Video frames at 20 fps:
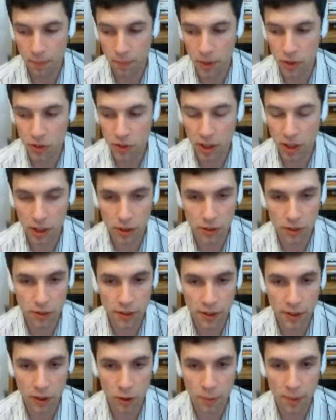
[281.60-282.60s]
Is that a good
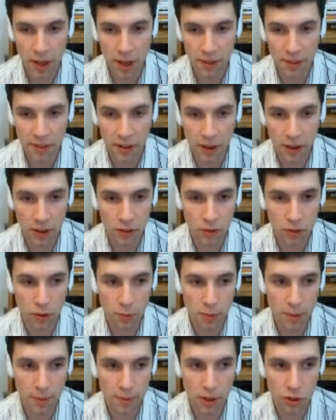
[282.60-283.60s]
thing or a bad thing? I don't
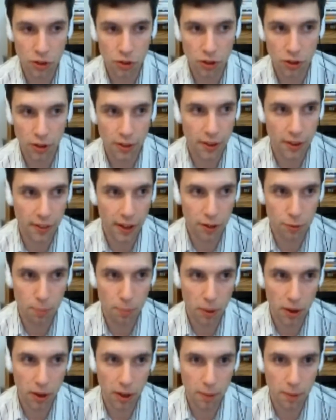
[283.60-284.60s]
know. Maybe it's good that that's
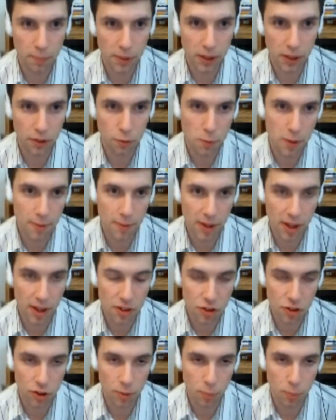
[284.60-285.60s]
brought up, because maybe
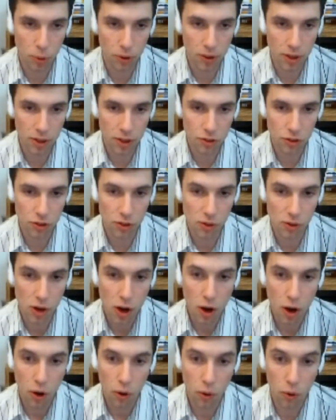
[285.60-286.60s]
that's an important issue,
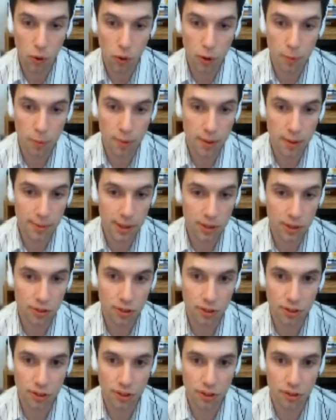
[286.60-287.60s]
or maybe it's
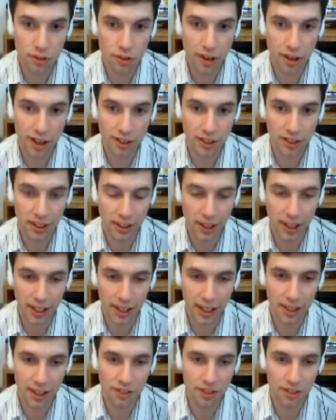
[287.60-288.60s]
just distracting,
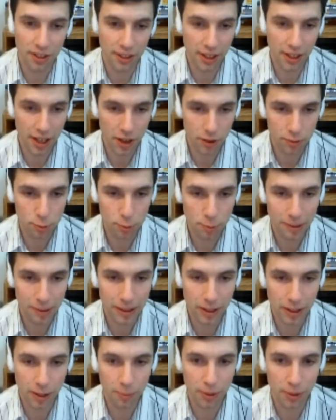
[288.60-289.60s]
as in now I'm
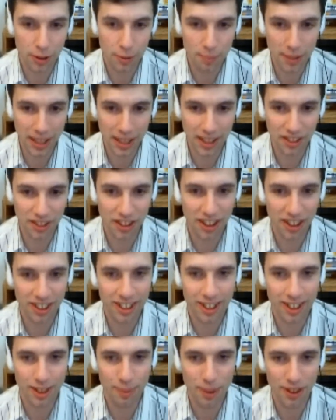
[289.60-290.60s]
spending about a minute
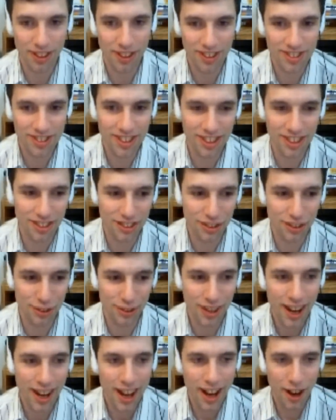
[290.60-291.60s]
talking about this
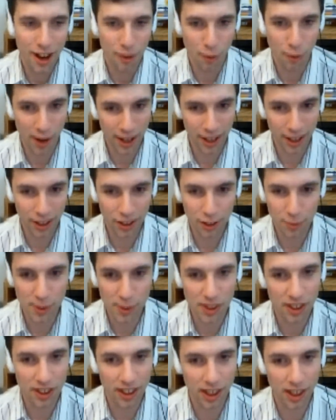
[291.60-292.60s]
issue when I could
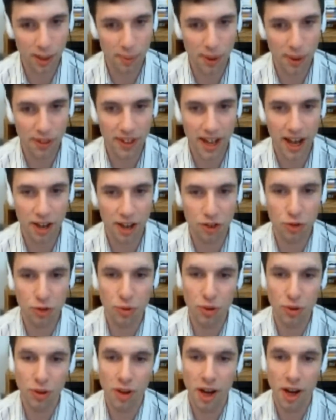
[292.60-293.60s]
be talking about the
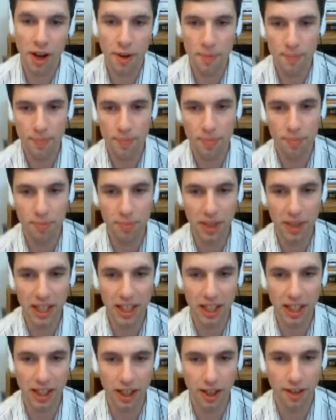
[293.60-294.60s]
actual
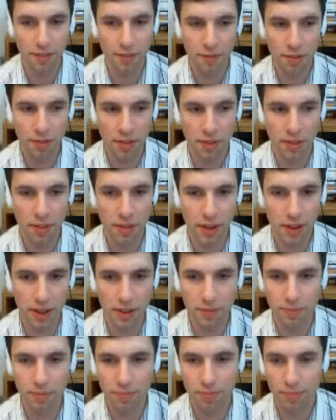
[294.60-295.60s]
meaning of the